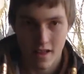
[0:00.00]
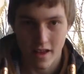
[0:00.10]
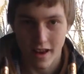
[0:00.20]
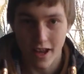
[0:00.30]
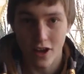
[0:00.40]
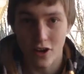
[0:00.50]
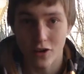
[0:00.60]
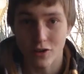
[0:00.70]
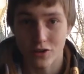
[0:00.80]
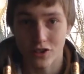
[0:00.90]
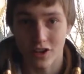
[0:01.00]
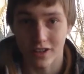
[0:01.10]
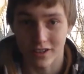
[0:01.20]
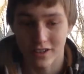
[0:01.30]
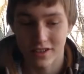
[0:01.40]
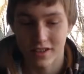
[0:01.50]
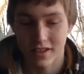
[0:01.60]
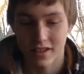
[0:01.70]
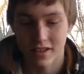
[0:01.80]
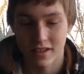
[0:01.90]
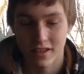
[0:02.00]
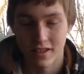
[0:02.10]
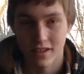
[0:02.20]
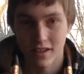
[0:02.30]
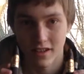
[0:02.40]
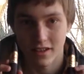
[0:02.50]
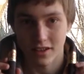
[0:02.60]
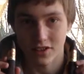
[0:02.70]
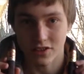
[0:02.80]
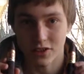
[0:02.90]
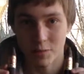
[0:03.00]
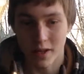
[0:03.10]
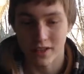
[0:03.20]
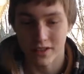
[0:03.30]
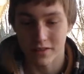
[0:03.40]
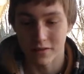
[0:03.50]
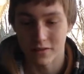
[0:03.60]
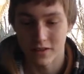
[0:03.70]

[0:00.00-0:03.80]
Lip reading: Anejo Sharks. These are expensive.